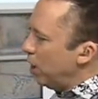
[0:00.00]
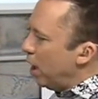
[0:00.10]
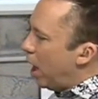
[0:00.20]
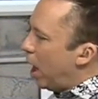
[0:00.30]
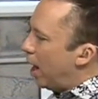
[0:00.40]
Yeah.
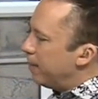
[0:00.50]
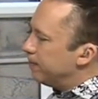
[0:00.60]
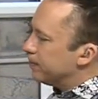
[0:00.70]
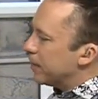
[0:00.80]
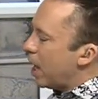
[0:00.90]
yeah.
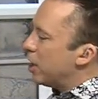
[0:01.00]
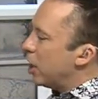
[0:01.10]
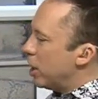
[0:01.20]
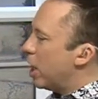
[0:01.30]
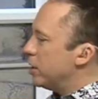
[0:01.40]
Um,
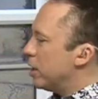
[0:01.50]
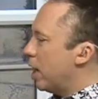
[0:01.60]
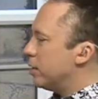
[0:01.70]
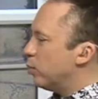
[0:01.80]
and, I, and I, uh,